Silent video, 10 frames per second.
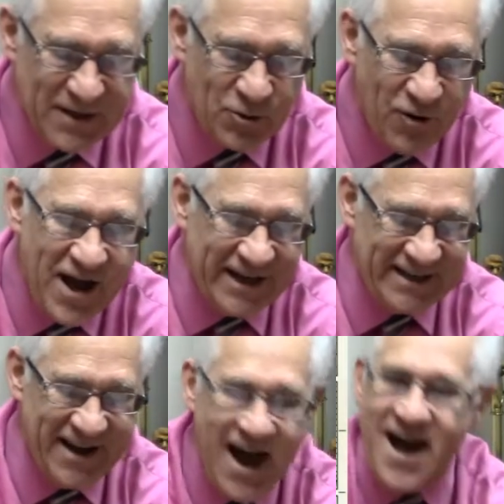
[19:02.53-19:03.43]
Run,
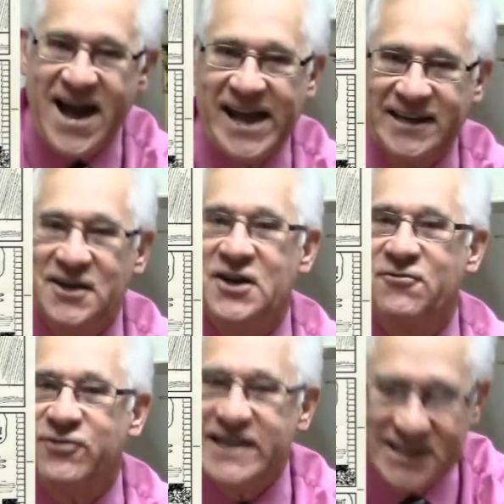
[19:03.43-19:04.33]
hide,
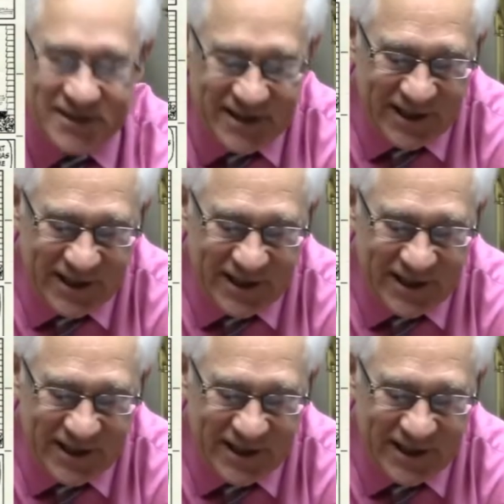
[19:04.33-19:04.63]
flee to the